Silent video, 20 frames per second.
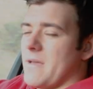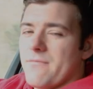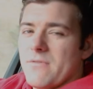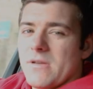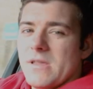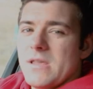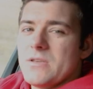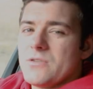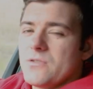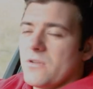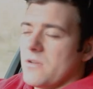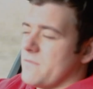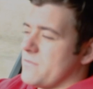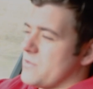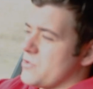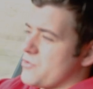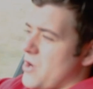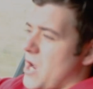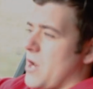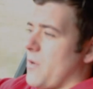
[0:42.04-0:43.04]
they really sort of
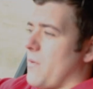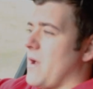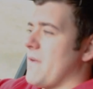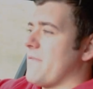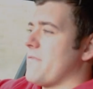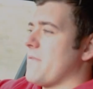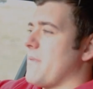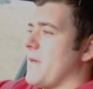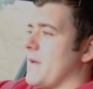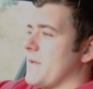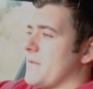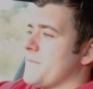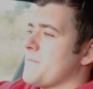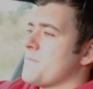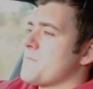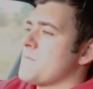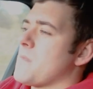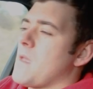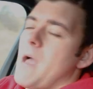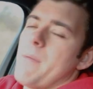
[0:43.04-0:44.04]
strayed away from that.
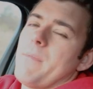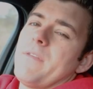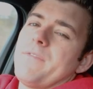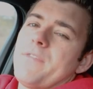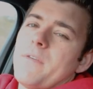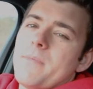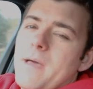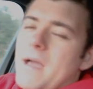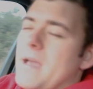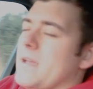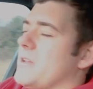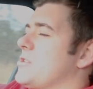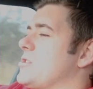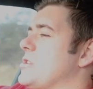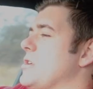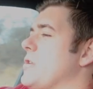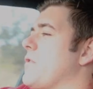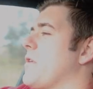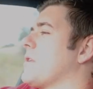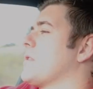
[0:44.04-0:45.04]
I mean, from the
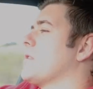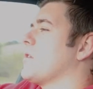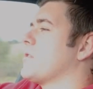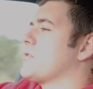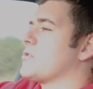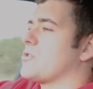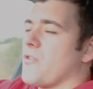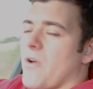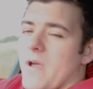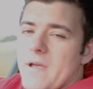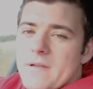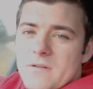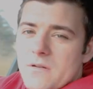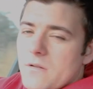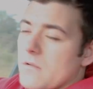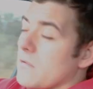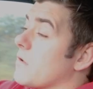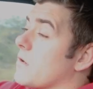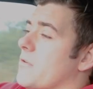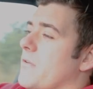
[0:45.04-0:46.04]
exterior it looks great. It
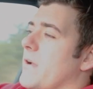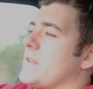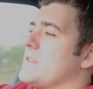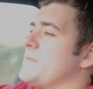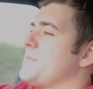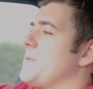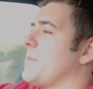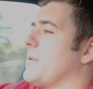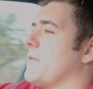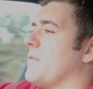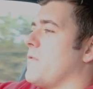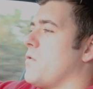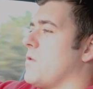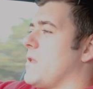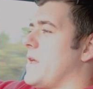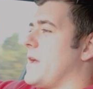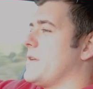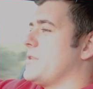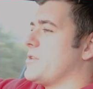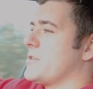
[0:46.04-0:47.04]
will look great to people of all
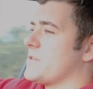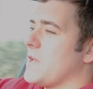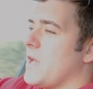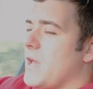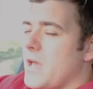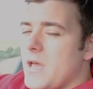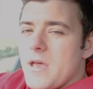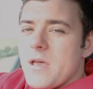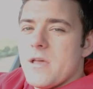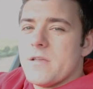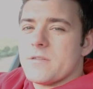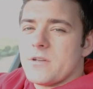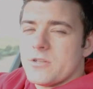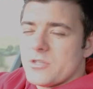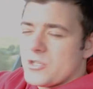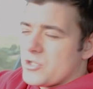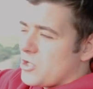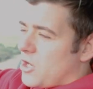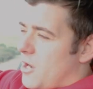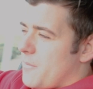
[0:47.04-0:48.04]
ages. It's got
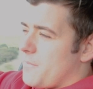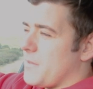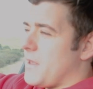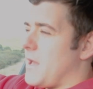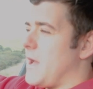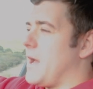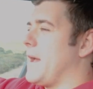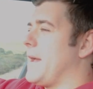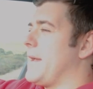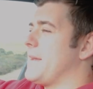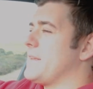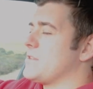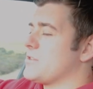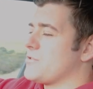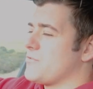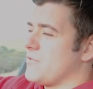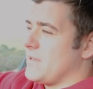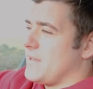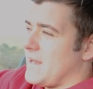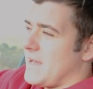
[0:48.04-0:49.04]
sharp lines, it's
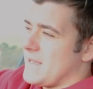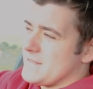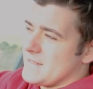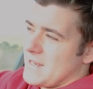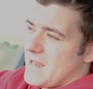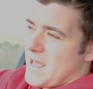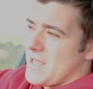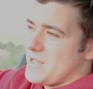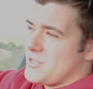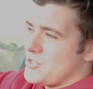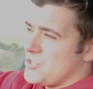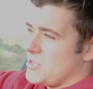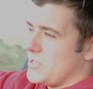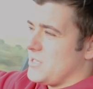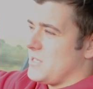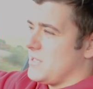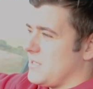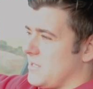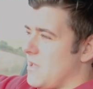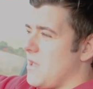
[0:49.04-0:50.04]
really nice and
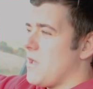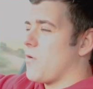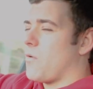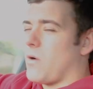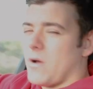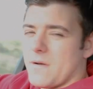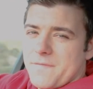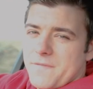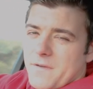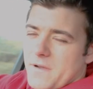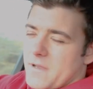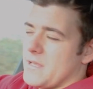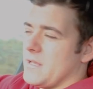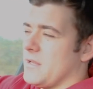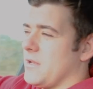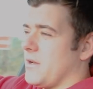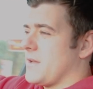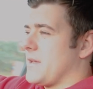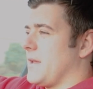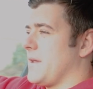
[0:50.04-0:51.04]
edgy, quite funky
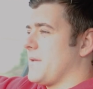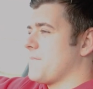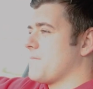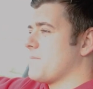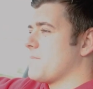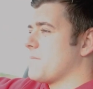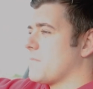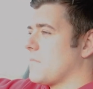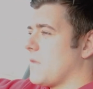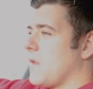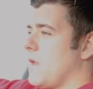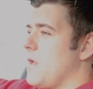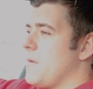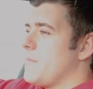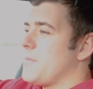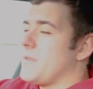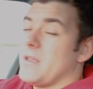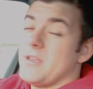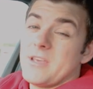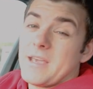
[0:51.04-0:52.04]
looking.
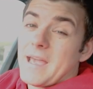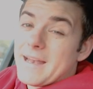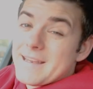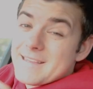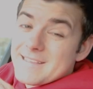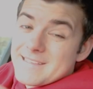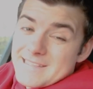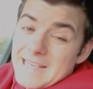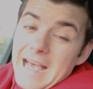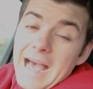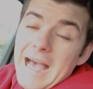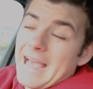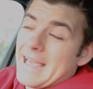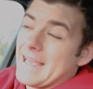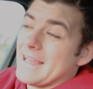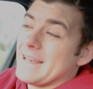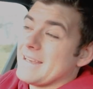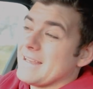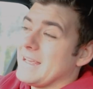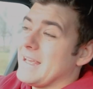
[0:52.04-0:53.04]
But then you get
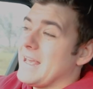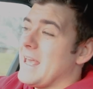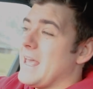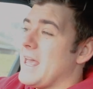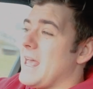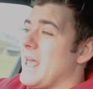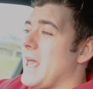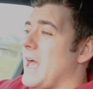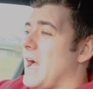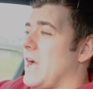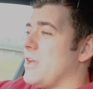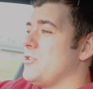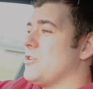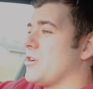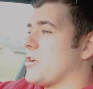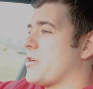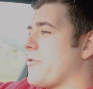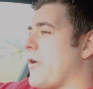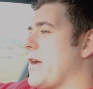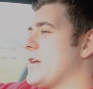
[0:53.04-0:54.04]
inside and you're
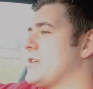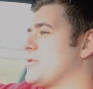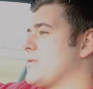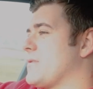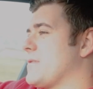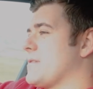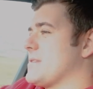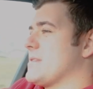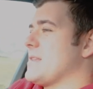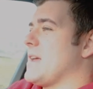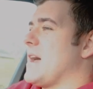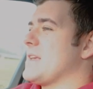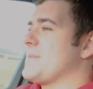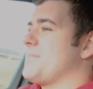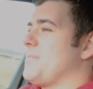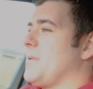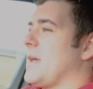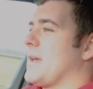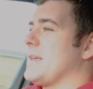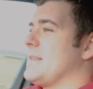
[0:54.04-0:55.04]
graced with this nice
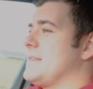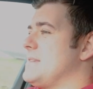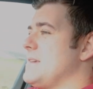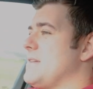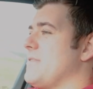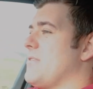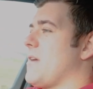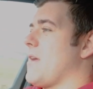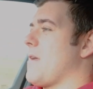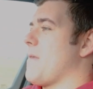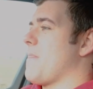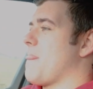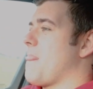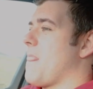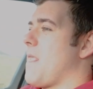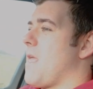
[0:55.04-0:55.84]
black interior